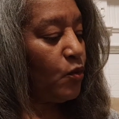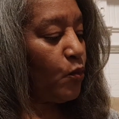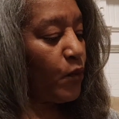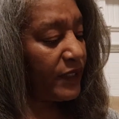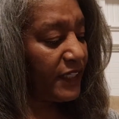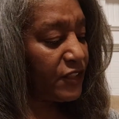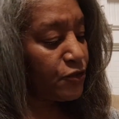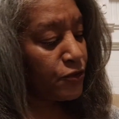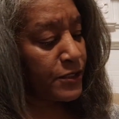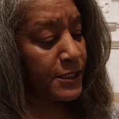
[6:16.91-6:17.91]
"What
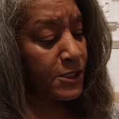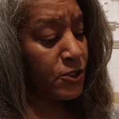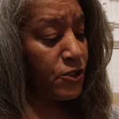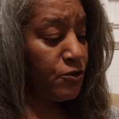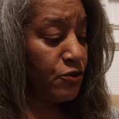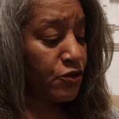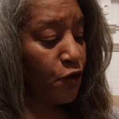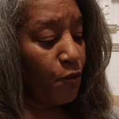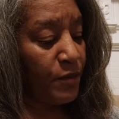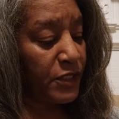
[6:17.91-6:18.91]
interested you
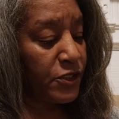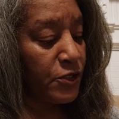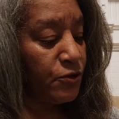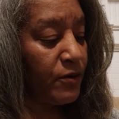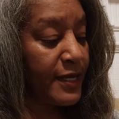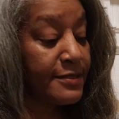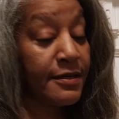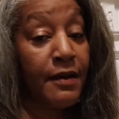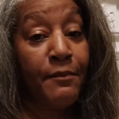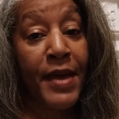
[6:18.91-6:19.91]
so much you had to
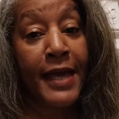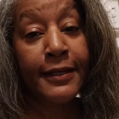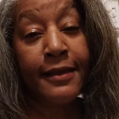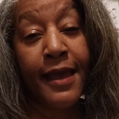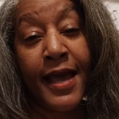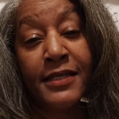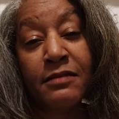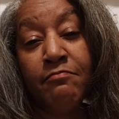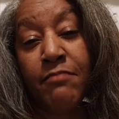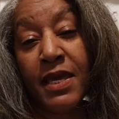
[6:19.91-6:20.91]
come back and ask
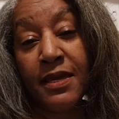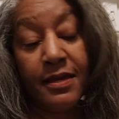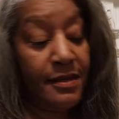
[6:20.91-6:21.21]
me?"